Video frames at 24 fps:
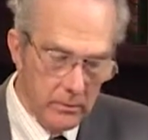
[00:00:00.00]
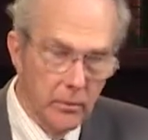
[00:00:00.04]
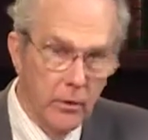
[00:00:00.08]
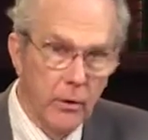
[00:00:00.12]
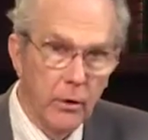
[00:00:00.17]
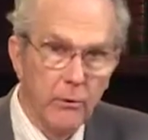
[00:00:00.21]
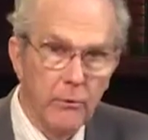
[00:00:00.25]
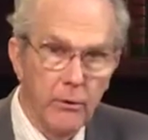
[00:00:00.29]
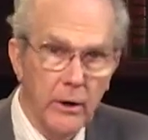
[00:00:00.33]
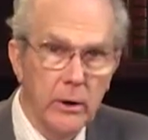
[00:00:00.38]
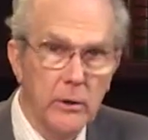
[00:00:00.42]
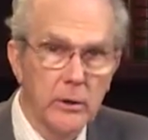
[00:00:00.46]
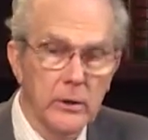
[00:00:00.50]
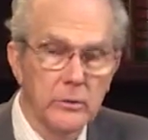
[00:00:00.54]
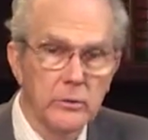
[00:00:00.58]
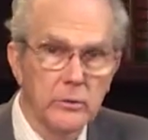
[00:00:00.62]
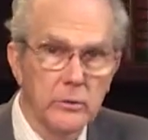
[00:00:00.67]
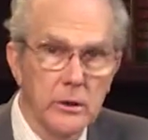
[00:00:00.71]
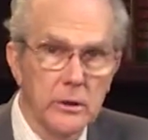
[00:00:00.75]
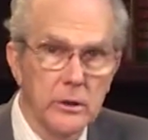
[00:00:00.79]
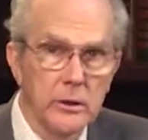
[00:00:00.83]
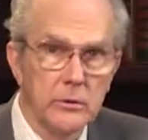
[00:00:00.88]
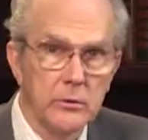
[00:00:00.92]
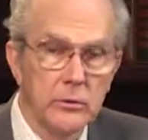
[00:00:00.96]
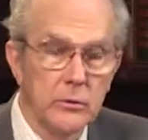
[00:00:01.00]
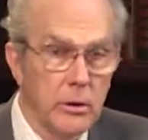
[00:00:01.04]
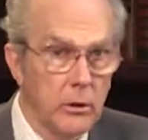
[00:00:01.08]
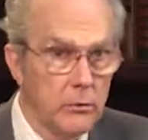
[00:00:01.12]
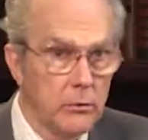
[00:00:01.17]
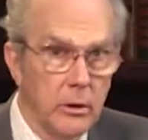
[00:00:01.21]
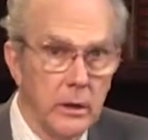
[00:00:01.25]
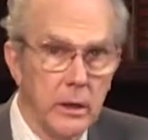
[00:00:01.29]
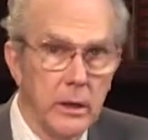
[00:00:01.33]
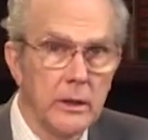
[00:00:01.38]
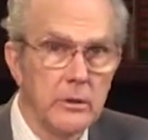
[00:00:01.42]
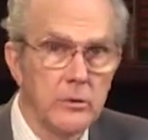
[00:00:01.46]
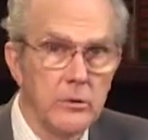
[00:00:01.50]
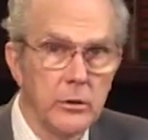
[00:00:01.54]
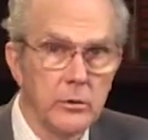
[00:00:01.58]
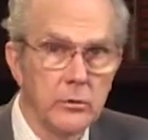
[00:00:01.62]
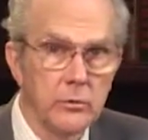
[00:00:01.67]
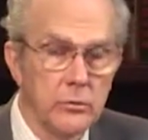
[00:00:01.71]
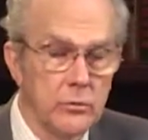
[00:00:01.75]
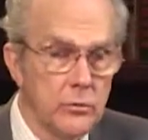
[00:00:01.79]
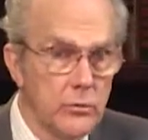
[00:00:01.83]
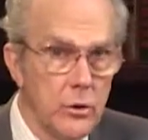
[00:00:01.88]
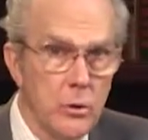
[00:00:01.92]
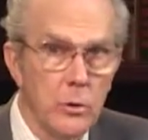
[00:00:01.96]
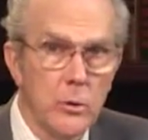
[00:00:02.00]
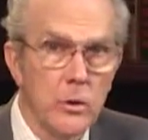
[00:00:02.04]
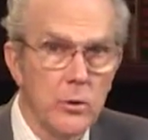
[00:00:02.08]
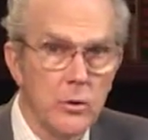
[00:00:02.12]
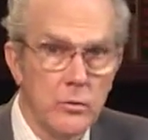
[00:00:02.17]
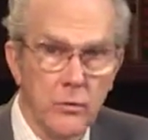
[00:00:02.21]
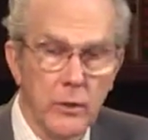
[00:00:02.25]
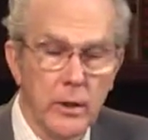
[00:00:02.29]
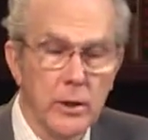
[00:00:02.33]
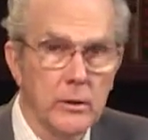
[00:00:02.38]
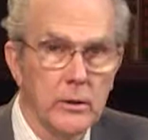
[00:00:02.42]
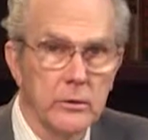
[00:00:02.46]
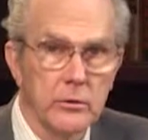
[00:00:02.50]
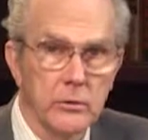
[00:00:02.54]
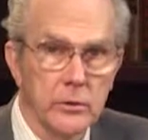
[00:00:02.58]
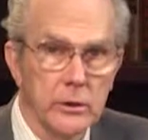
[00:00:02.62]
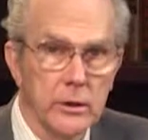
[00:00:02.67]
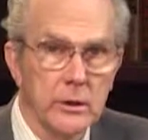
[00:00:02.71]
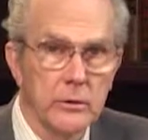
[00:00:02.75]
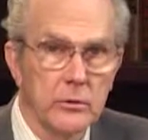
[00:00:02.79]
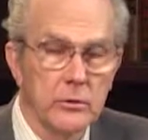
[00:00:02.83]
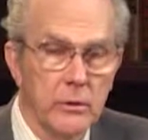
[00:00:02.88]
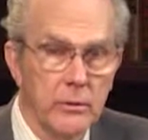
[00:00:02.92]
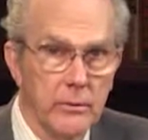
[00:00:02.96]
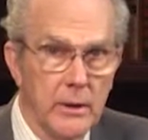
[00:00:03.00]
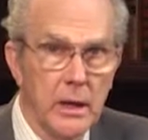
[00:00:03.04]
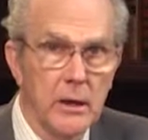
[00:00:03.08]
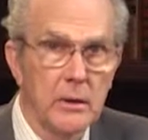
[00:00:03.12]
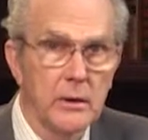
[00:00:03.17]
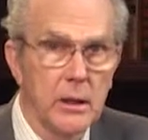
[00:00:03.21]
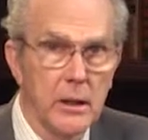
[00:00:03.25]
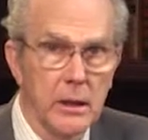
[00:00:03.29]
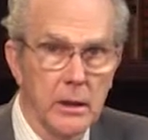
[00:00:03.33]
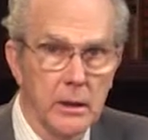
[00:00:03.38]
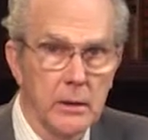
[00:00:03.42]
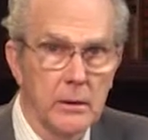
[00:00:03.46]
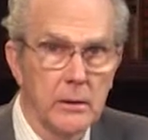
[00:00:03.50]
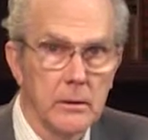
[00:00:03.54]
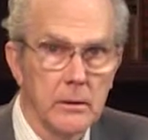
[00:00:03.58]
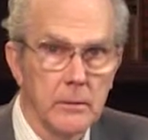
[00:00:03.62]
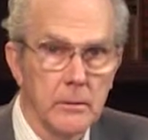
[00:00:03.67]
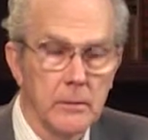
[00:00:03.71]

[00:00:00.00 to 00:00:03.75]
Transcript: the Pharisees, the religious Jewish Pharisees of our day,